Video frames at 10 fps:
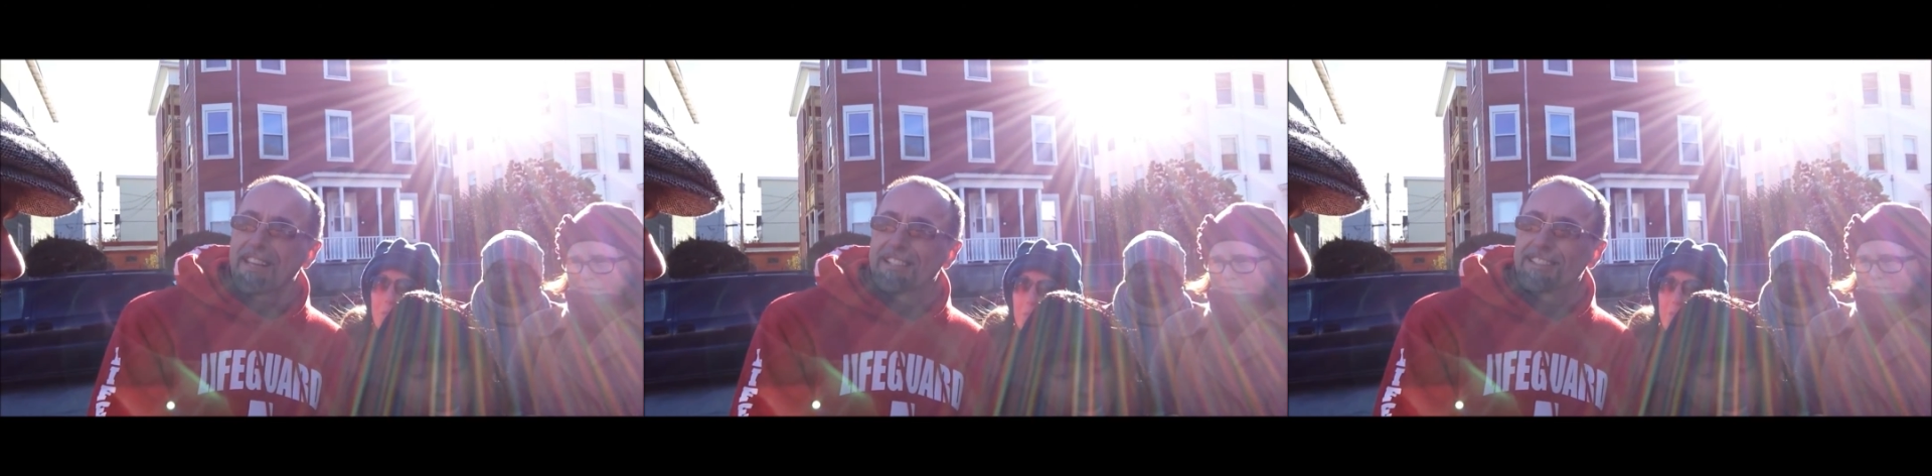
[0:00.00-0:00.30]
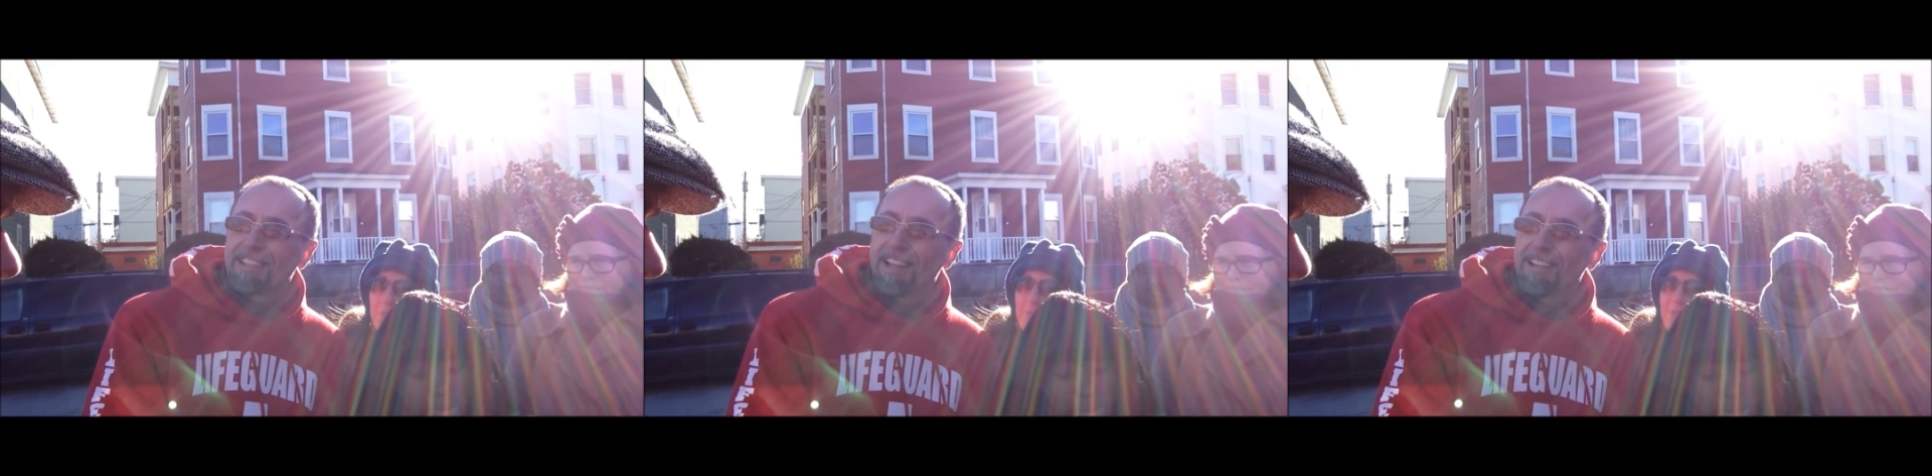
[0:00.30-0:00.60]

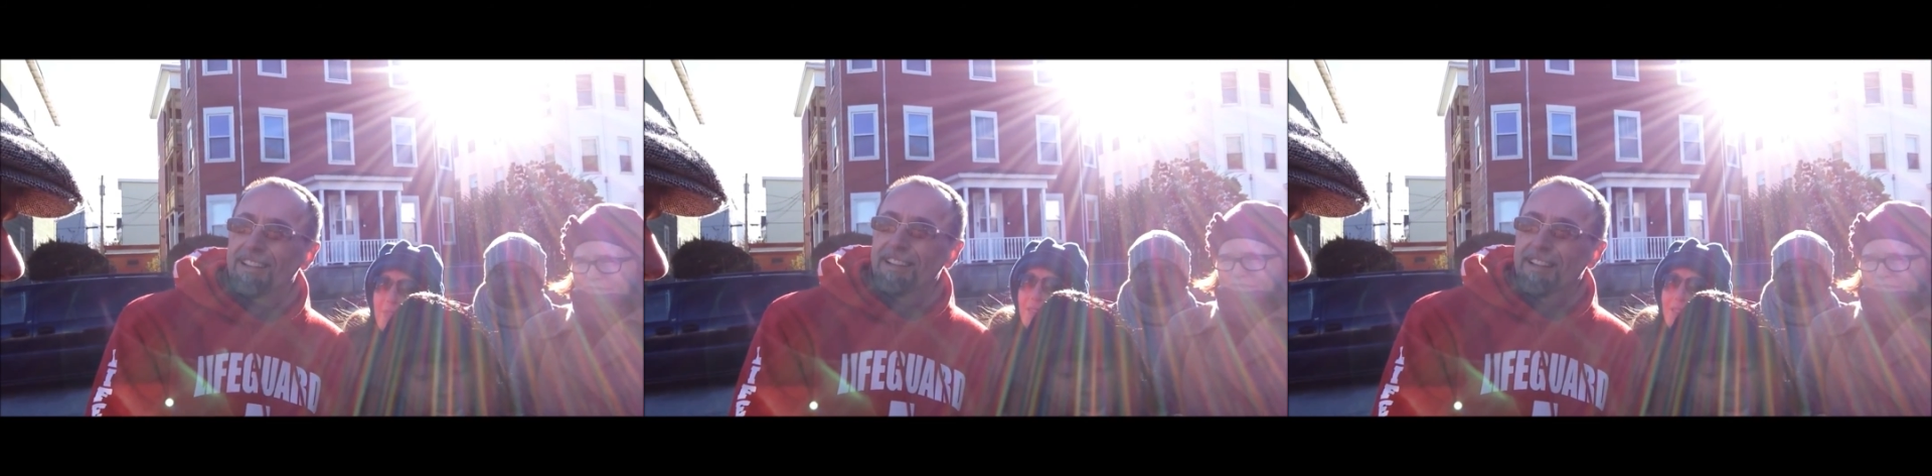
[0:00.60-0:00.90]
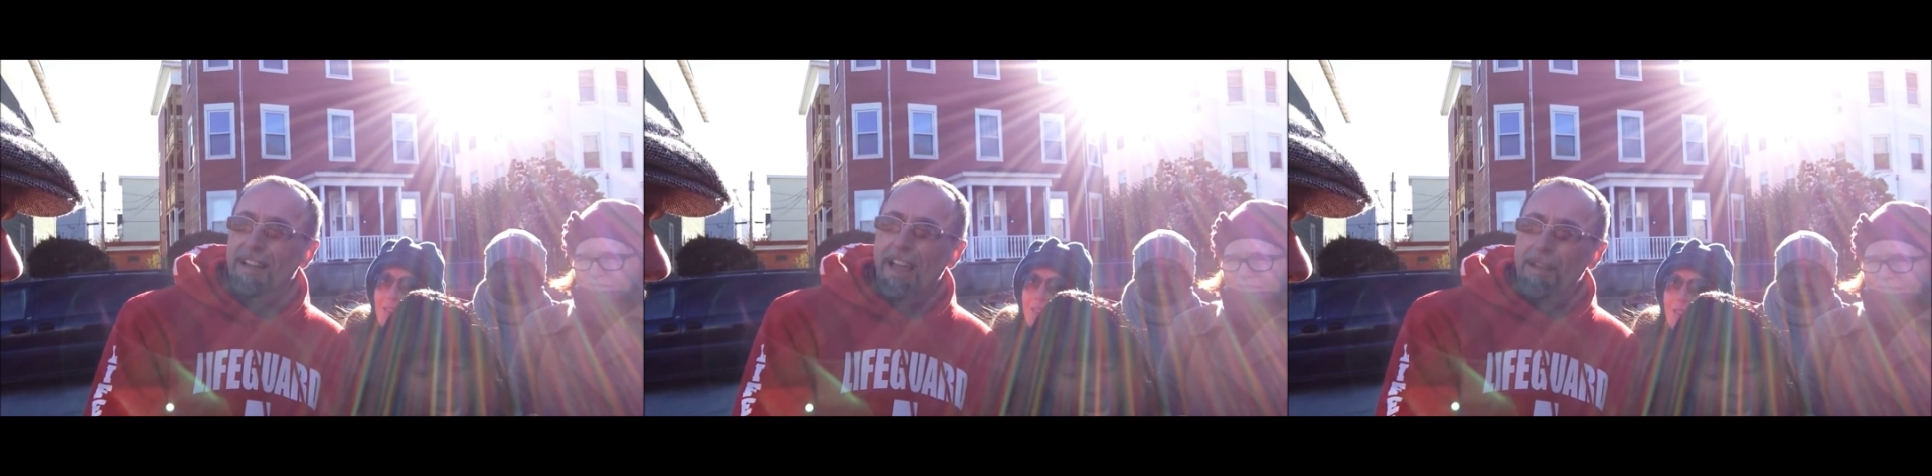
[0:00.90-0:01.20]
kid said,
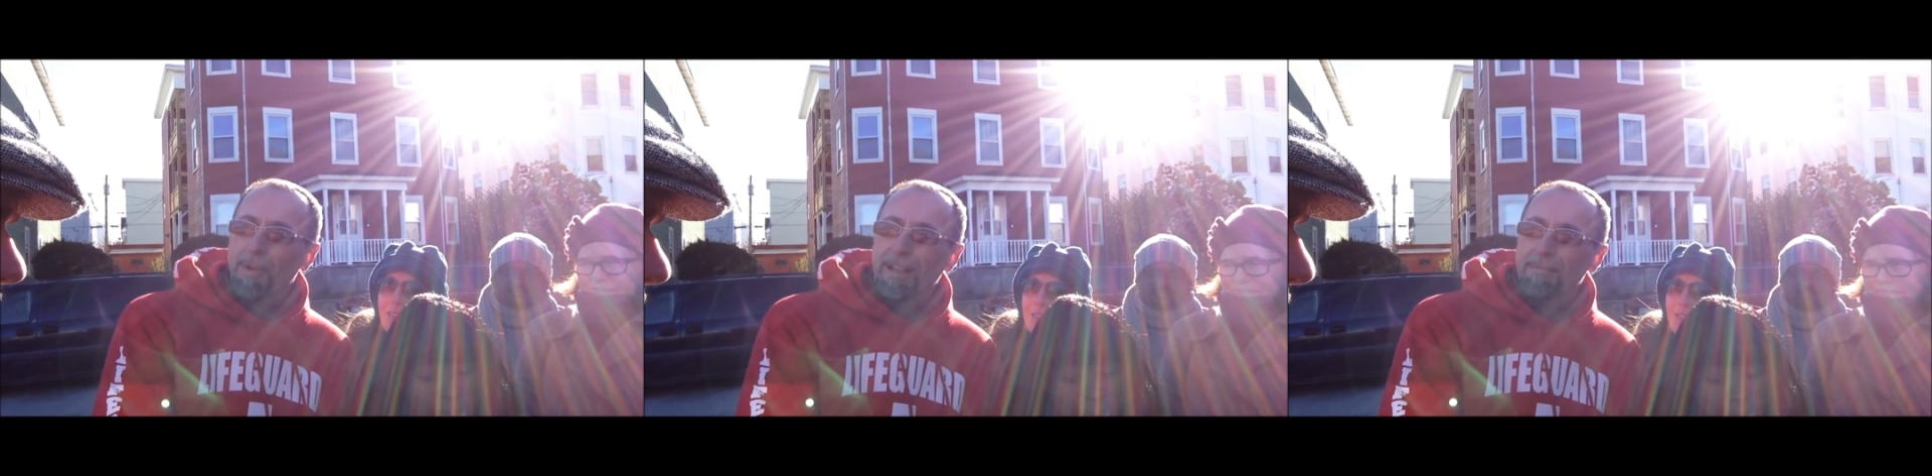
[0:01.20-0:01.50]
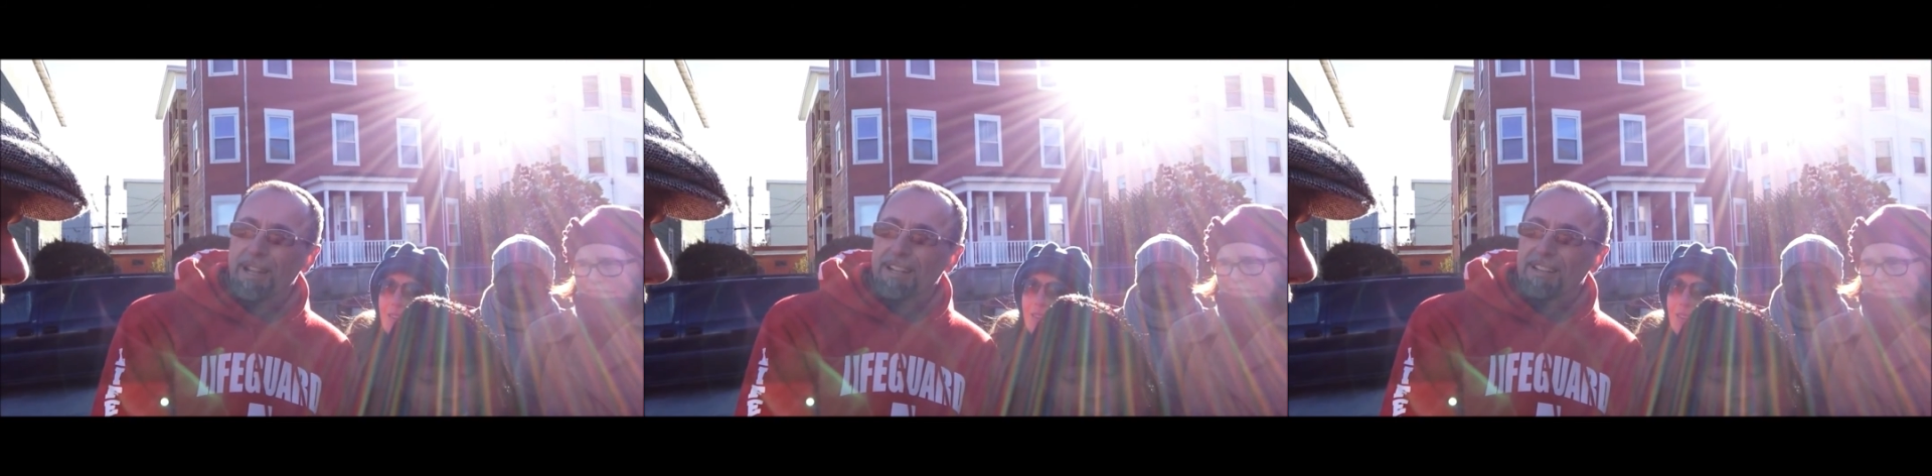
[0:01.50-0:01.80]
Hey, wait
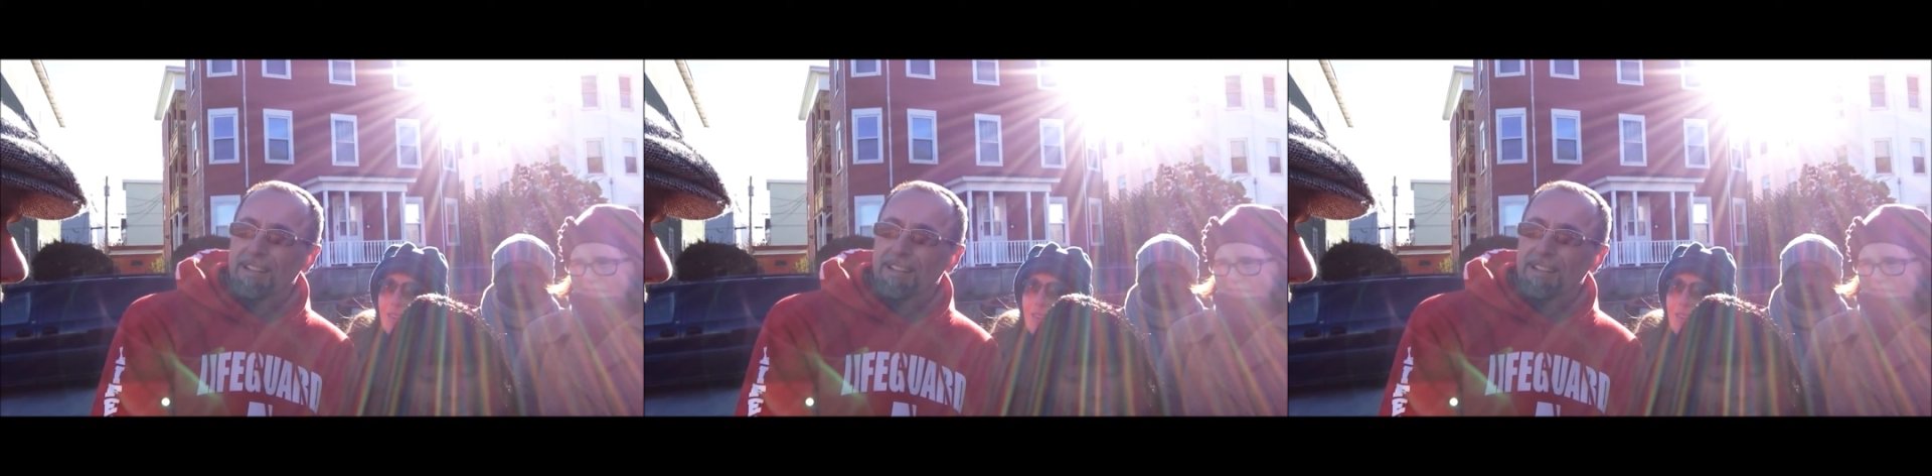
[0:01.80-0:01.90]
a minute.